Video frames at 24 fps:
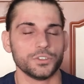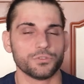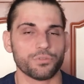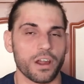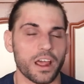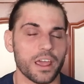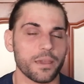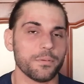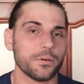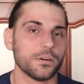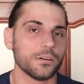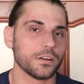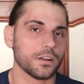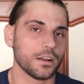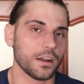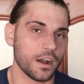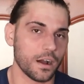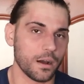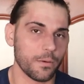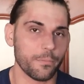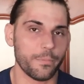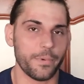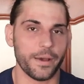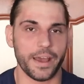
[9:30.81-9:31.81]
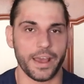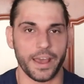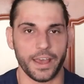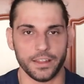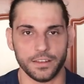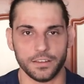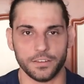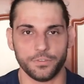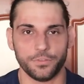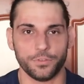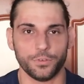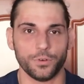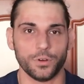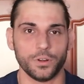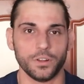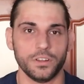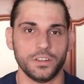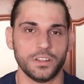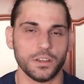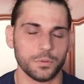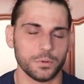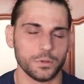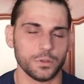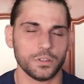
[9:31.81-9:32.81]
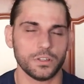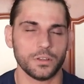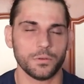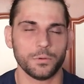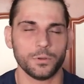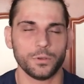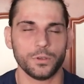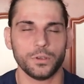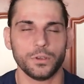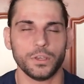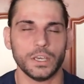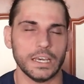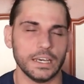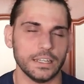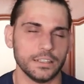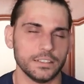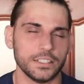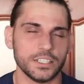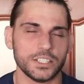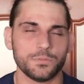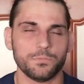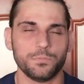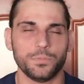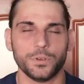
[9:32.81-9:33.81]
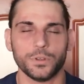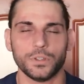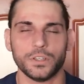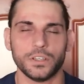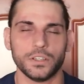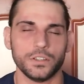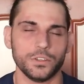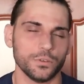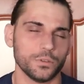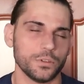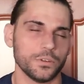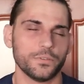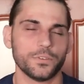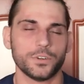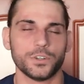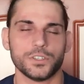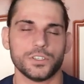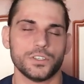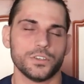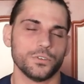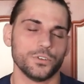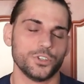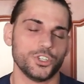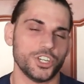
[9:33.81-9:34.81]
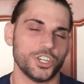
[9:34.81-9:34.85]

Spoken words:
Tribal Combat for the WWE Undisputed Universal